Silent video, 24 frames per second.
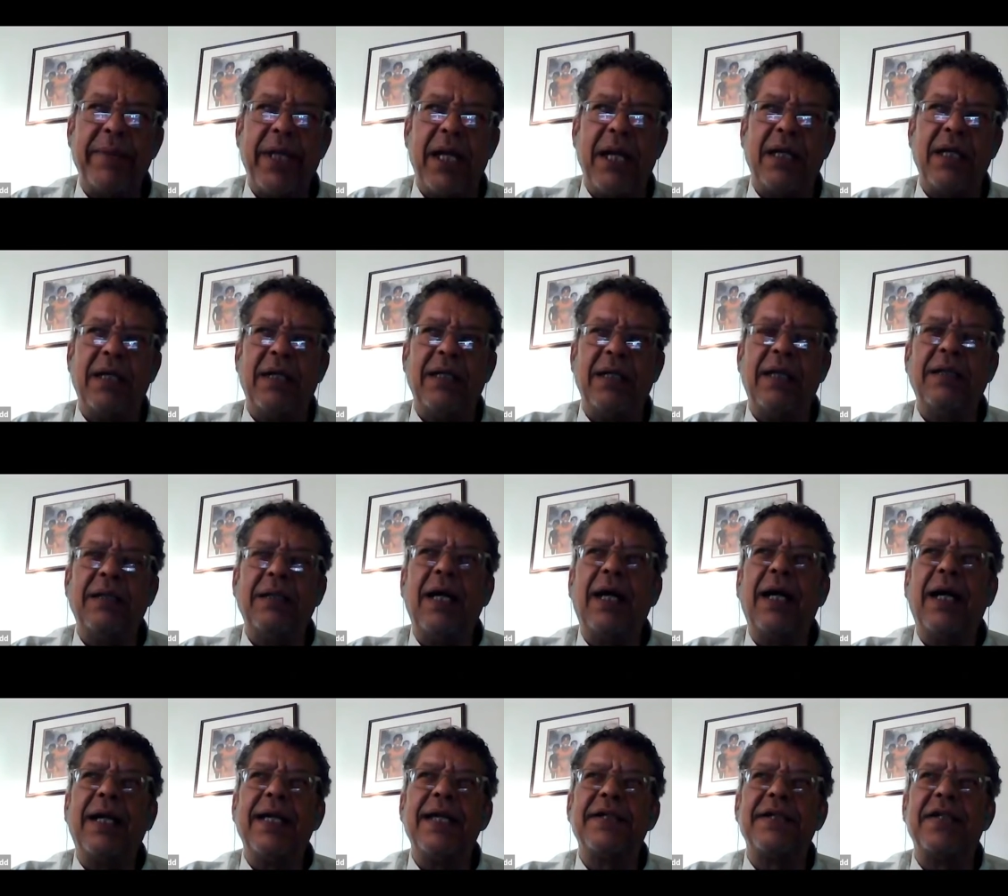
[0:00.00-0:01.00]
mean,
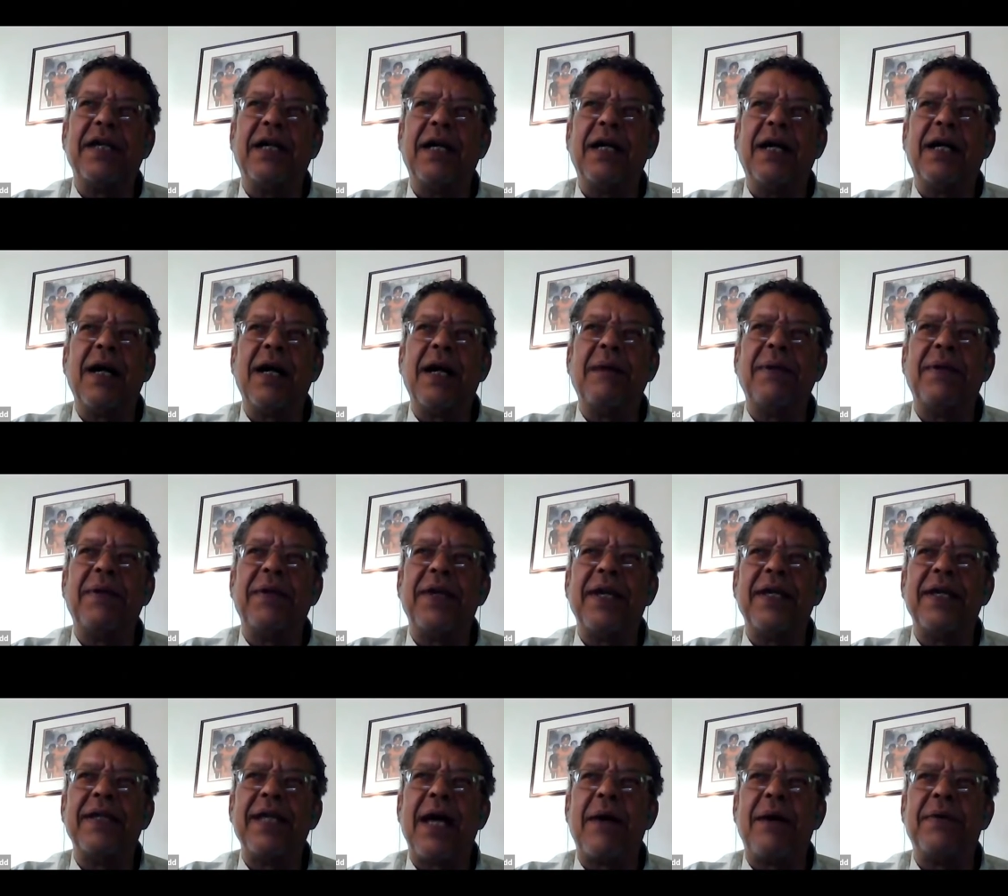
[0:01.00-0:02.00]
I guess a couple of
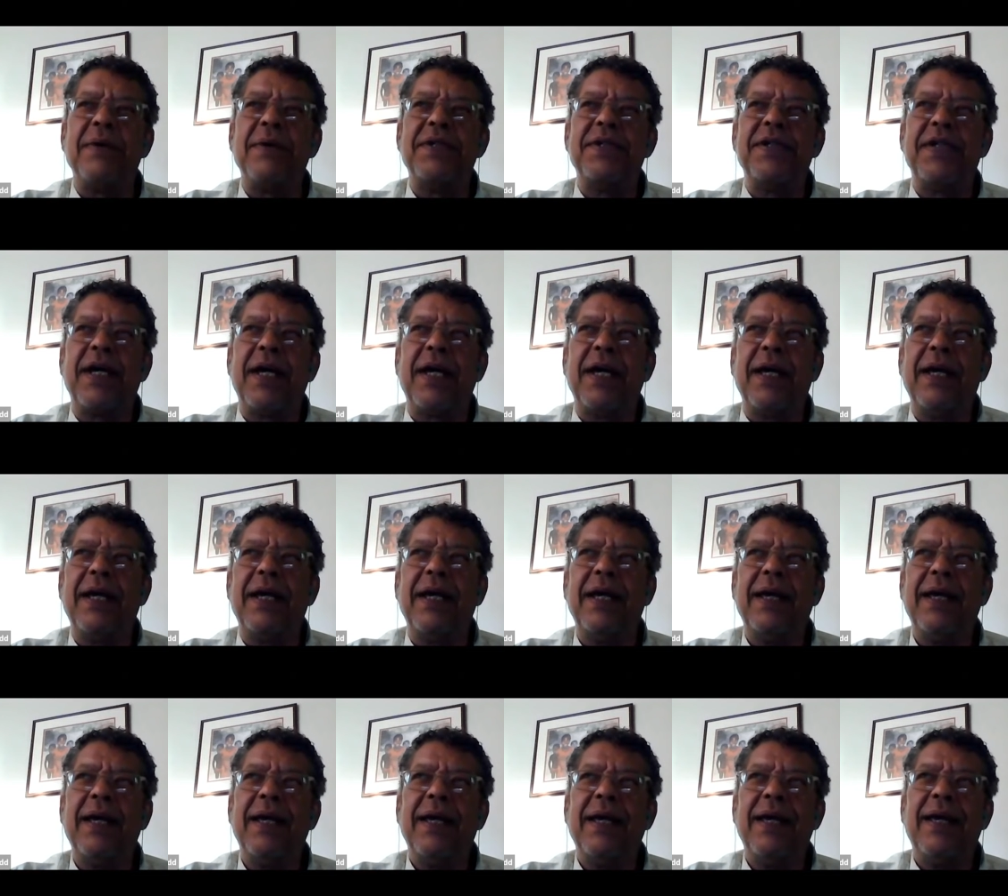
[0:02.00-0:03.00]
things I would say
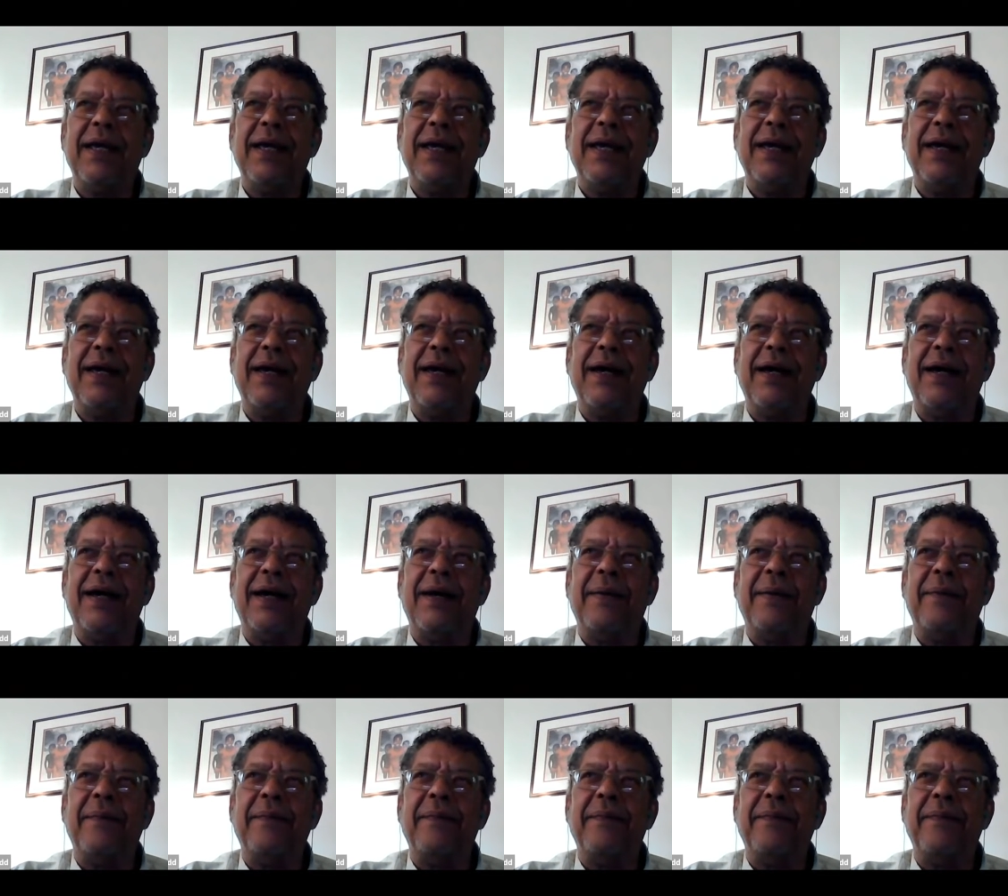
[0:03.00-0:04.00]

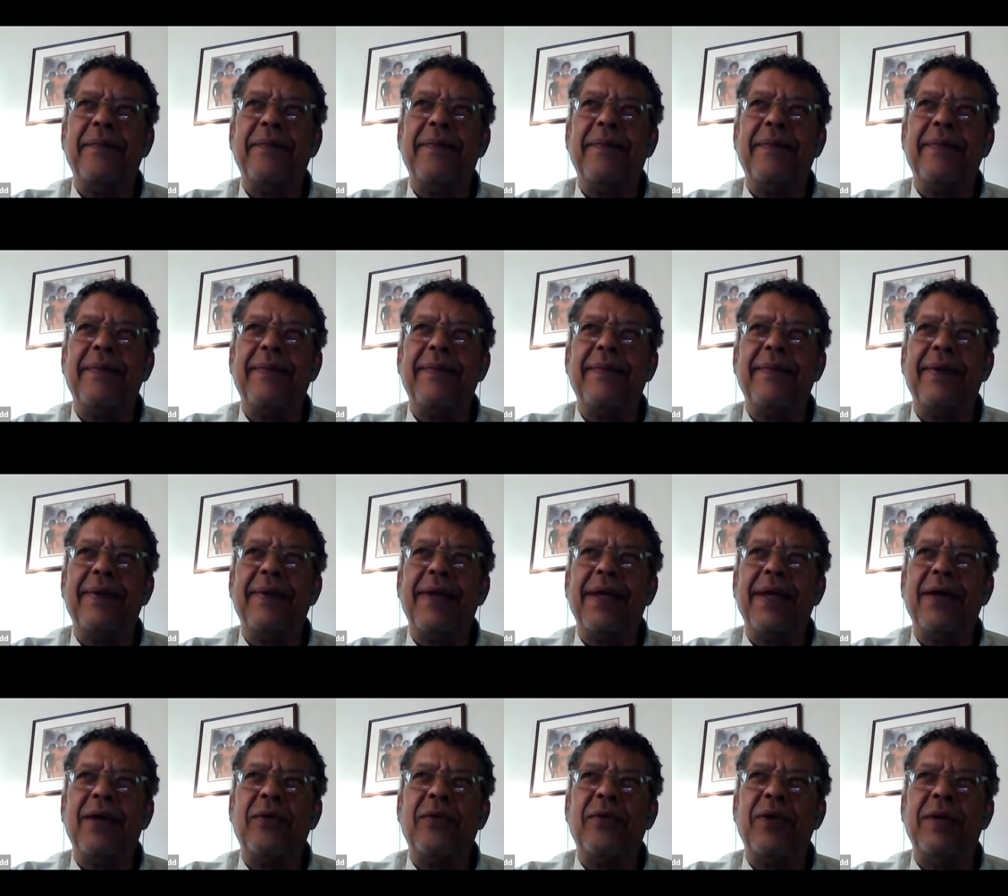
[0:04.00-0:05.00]
um,
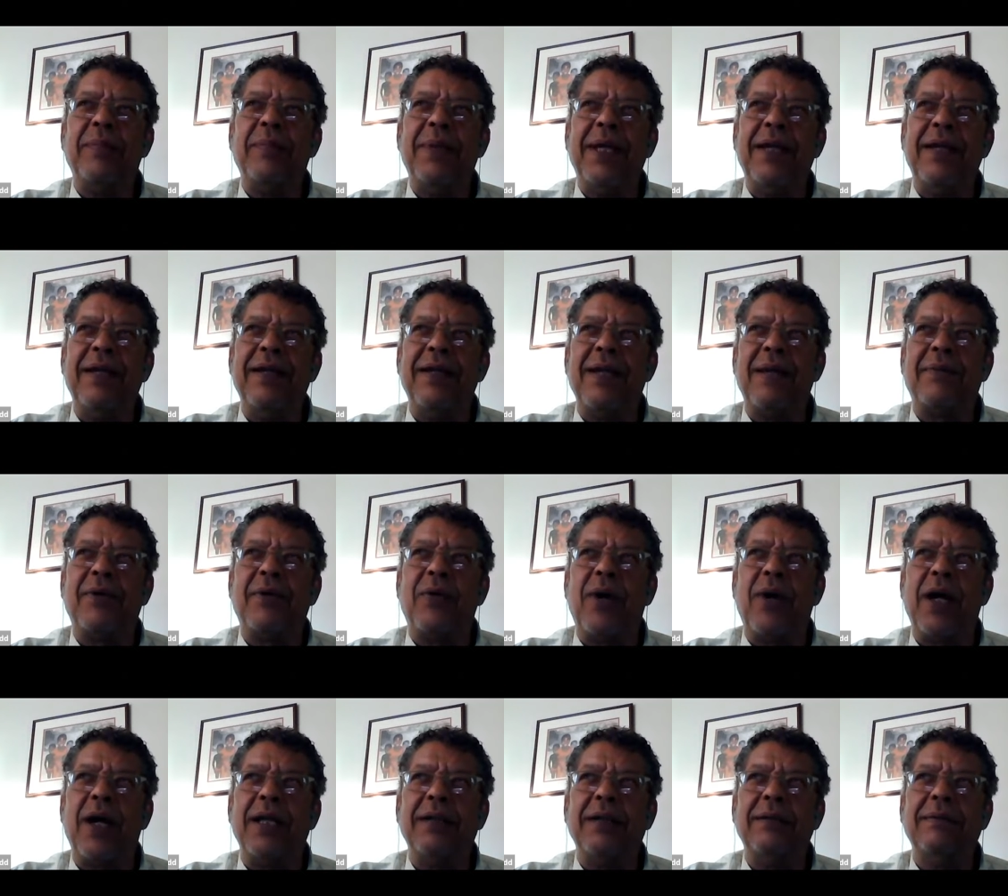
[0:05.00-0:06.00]
would be, number
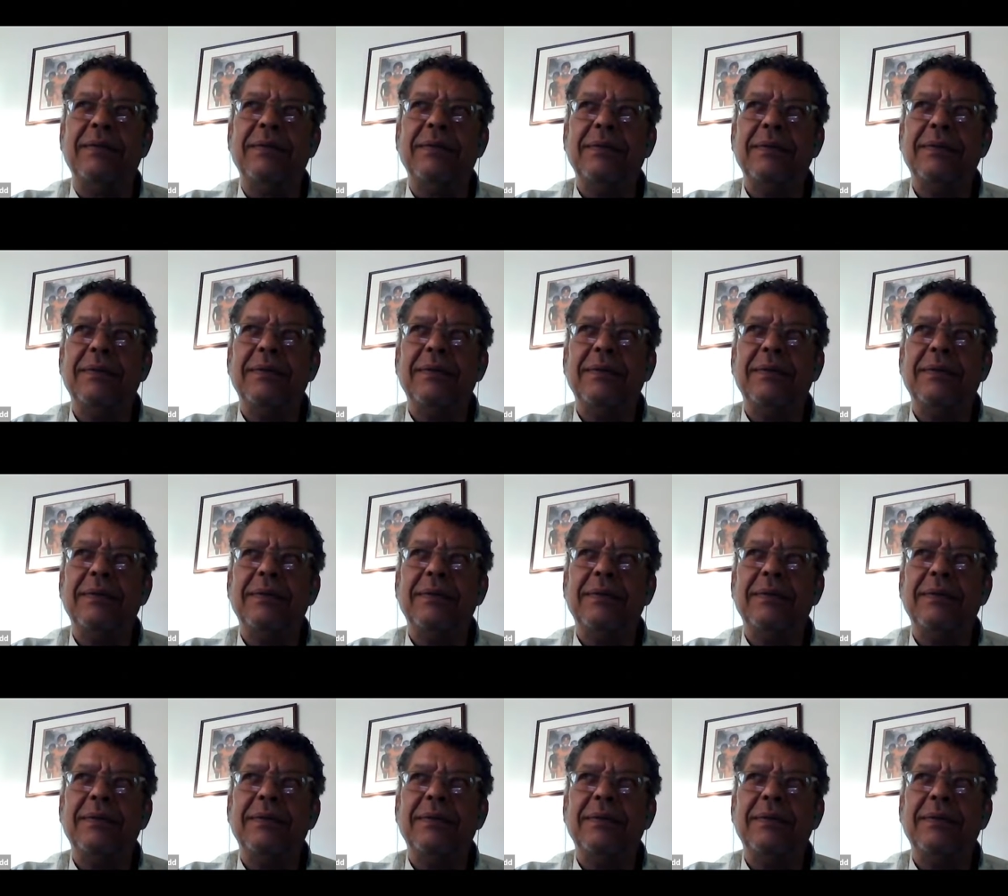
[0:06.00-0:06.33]
one,